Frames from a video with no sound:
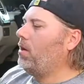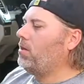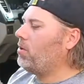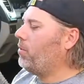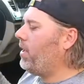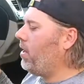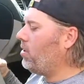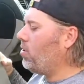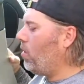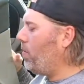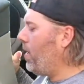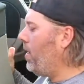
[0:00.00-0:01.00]
So we get our
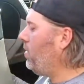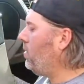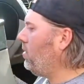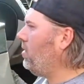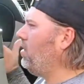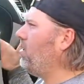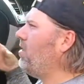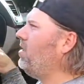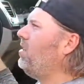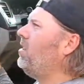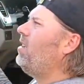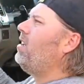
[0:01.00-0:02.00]
door panel.
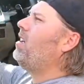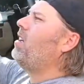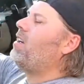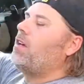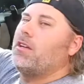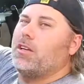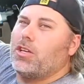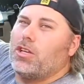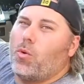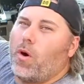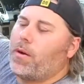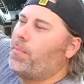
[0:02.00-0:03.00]

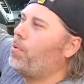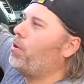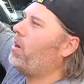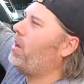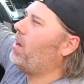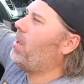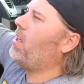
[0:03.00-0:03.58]
You want to put it